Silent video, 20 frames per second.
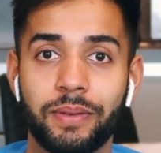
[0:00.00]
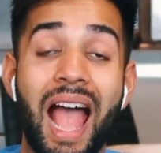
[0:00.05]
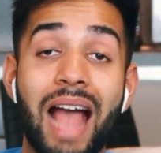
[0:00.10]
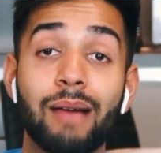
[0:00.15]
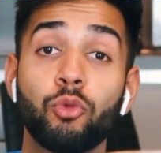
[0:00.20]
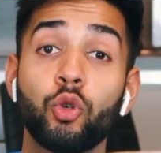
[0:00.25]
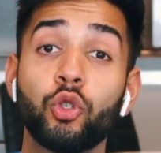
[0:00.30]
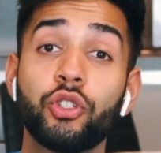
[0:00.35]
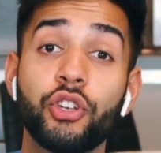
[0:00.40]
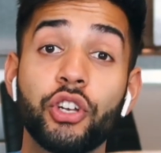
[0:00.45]

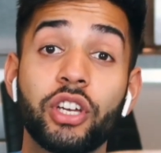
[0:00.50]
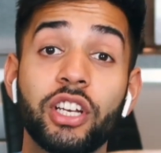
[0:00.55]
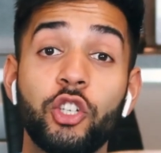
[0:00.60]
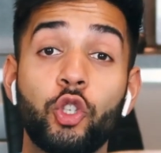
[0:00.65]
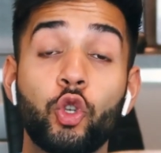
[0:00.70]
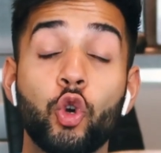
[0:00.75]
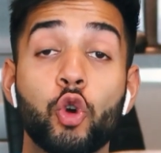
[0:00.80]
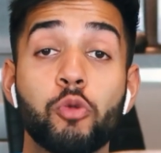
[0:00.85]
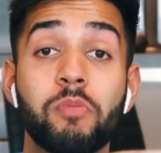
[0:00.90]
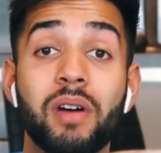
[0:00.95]
I'm also going to
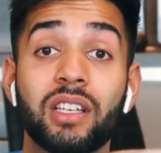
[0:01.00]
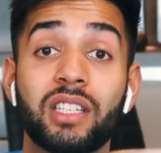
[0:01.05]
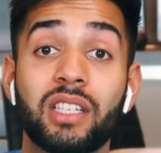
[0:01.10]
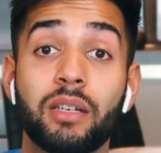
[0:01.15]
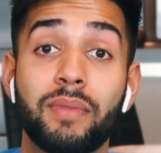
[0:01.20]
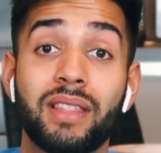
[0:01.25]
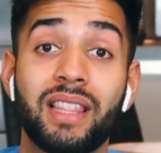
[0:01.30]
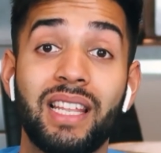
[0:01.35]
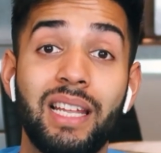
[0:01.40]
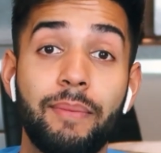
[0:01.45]
talk about some
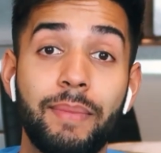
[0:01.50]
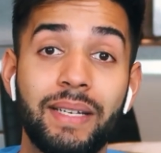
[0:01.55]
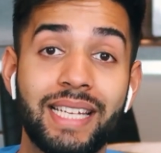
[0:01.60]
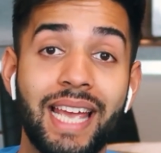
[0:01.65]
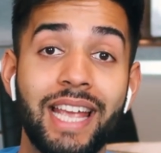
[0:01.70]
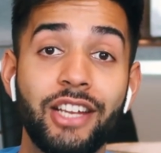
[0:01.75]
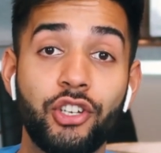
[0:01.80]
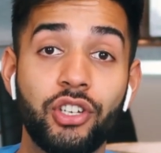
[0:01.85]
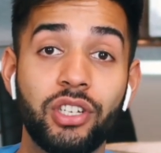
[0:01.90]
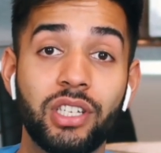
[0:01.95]
of the
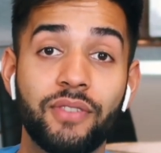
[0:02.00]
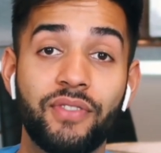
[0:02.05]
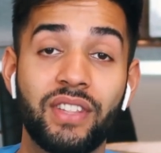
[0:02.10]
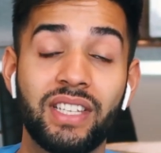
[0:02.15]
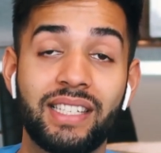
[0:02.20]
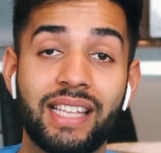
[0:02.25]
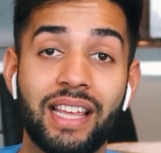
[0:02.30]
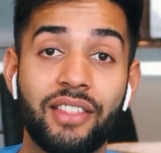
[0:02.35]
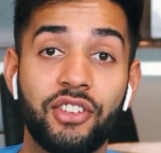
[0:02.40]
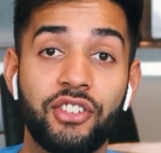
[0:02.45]
limitations of the
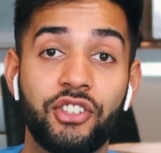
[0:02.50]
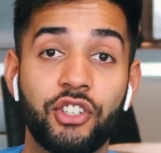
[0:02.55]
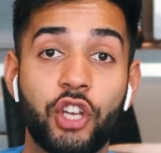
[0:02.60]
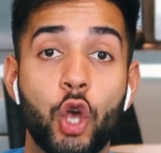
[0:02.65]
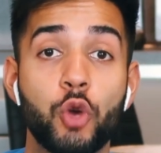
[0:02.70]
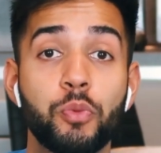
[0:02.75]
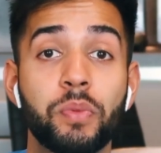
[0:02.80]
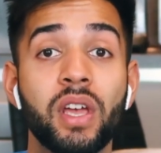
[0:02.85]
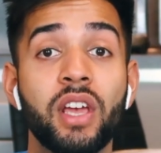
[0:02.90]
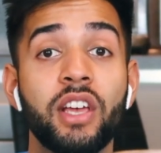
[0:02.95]

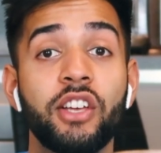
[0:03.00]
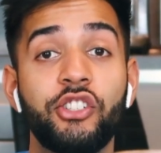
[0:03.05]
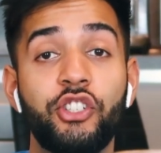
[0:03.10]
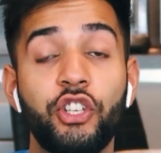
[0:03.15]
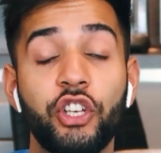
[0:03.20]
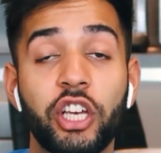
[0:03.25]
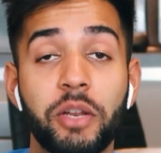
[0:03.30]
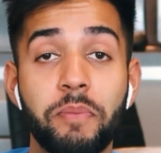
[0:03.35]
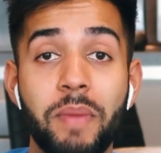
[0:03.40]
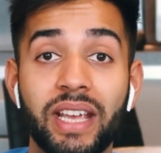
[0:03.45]
stethoscope so
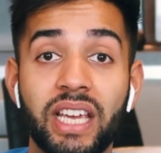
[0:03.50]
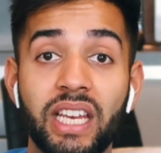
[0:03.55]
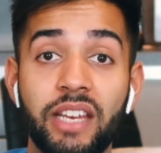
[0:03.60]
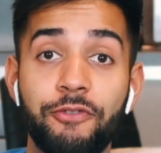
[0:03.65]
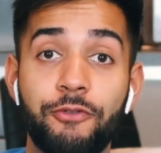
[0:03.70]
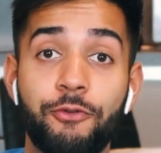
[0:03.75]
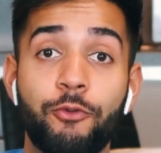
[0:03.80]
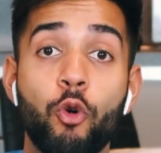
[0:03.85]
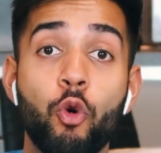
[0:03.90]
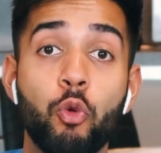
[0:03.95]
you can make an
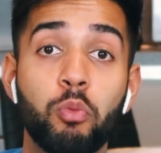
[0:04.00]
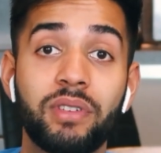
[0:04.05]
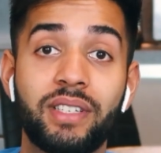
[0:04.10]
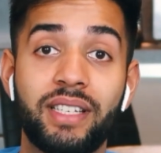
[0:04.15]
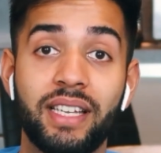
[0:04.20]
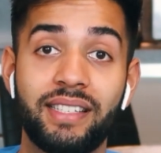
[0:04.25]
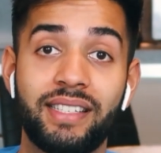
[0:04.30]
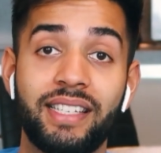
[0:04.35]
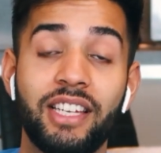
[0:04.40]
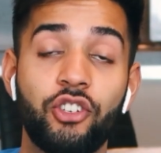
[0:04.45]
informed
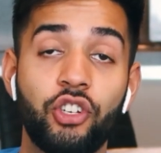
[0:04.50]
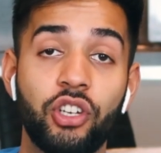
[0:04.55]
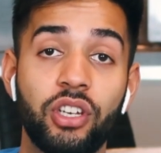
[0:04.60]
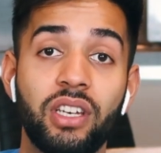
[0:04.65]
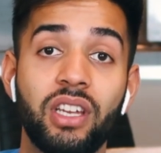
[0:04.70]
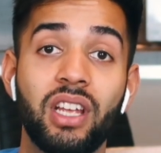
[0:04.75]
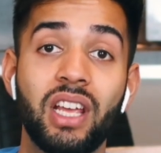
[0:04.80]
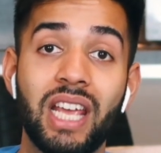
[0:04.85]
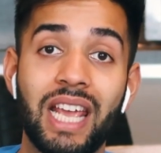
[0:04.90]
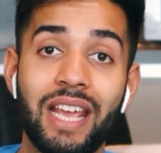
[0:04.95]
decision
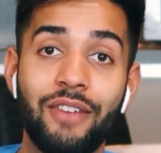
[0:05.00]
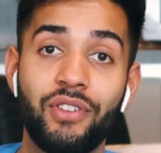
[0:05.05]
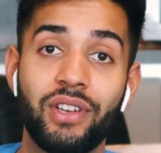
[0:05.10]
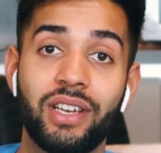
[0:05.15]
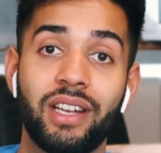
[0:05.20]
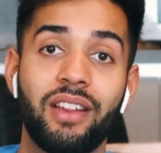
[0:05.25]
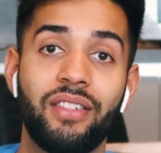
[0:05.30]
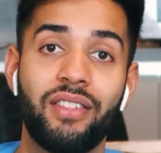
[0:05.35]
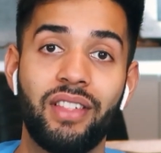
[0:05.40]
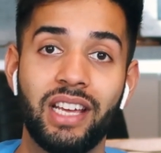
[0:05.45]
if you're
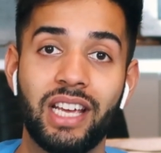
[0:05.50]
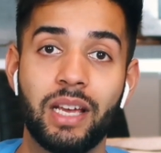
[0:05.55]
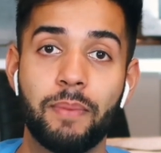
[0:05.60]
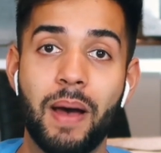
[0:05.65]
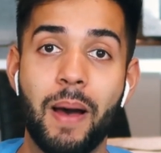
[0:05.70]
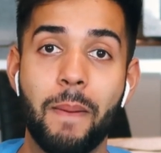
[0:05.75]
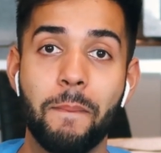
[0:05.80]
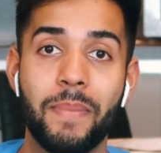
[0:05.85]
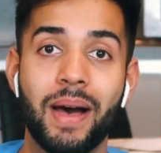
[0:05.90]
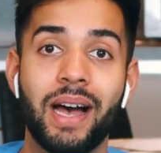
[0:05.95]
going to think
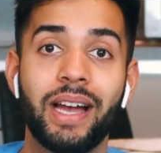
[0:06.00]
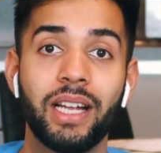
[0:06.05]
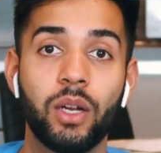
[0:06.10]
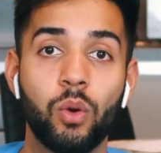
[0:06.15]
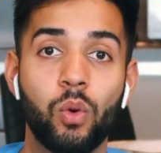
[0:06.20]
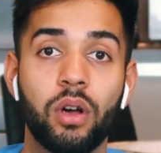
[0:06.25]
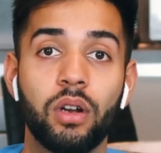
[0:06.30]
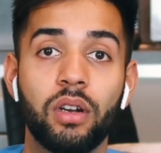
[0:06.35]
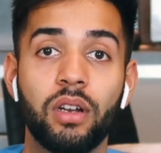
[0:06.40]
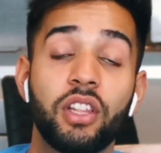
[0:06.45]
about buying
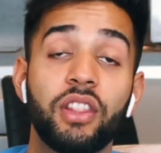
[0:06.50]
one.